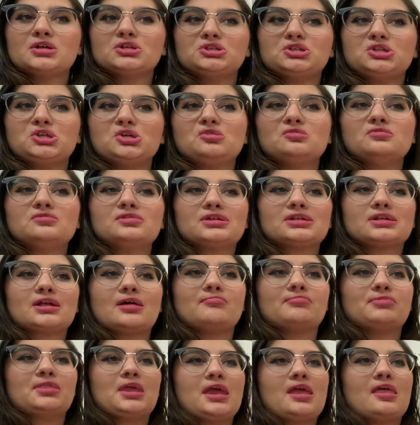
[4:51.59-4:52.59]
do
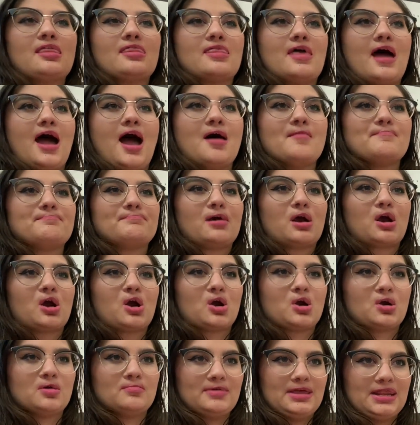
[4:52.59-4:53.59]
something that
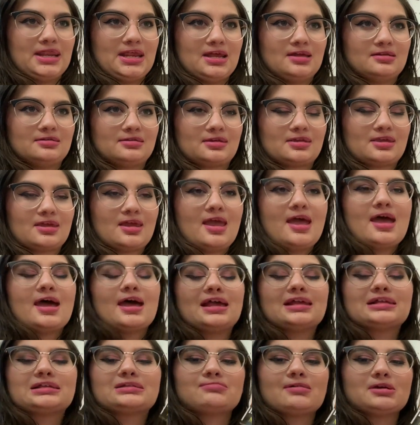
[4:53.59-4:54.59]
permanent,
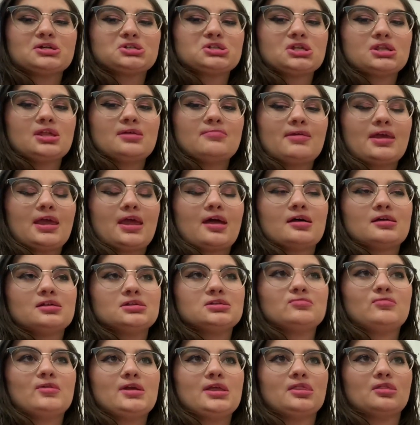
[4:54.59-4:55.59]
especially
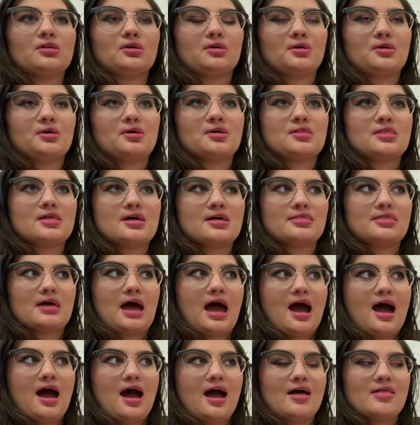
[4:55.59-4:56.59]
because we learn
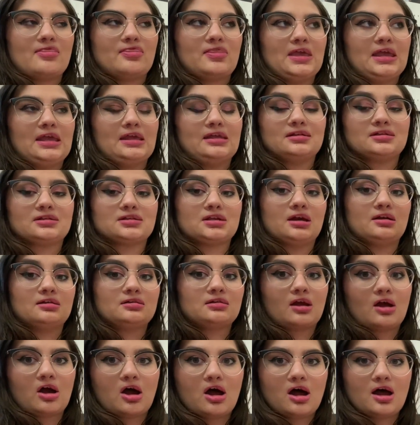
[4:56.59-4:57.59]
that the sun
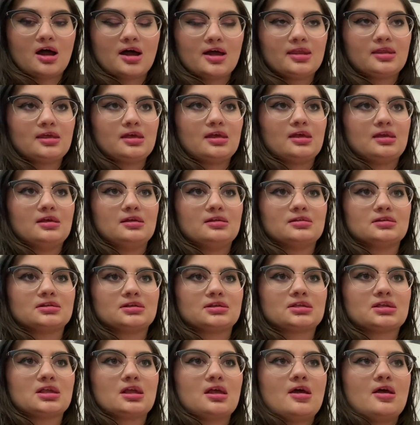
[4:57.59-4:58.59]
god
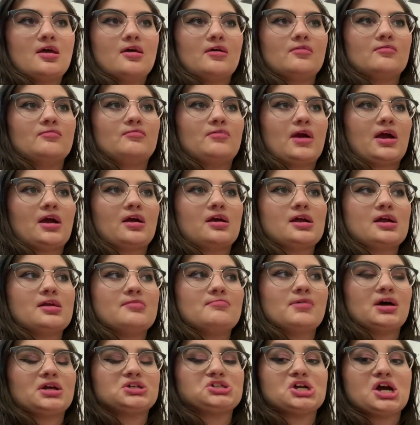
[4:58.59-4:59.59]
is very
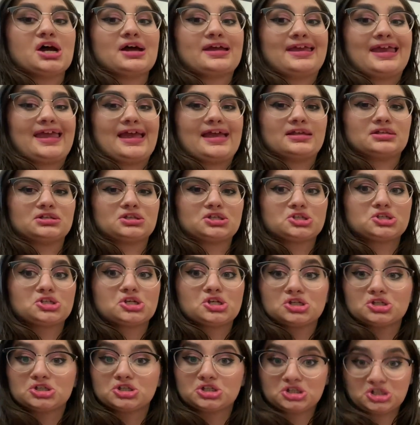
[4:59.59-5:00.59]
much
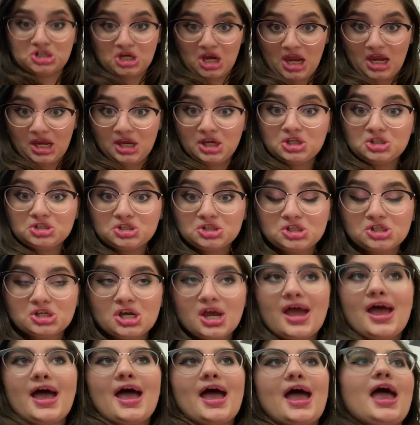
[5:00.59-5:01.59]
against change.
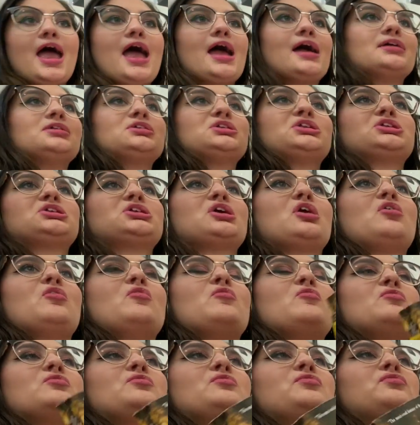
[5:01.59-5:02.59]
And
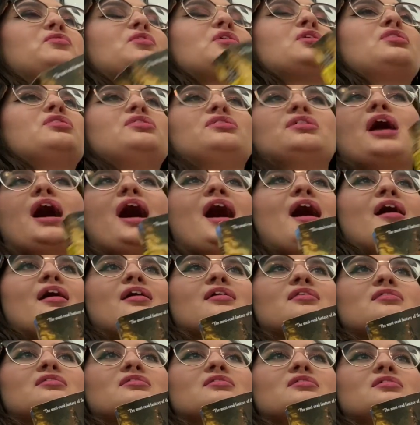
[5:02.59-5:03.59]
so for that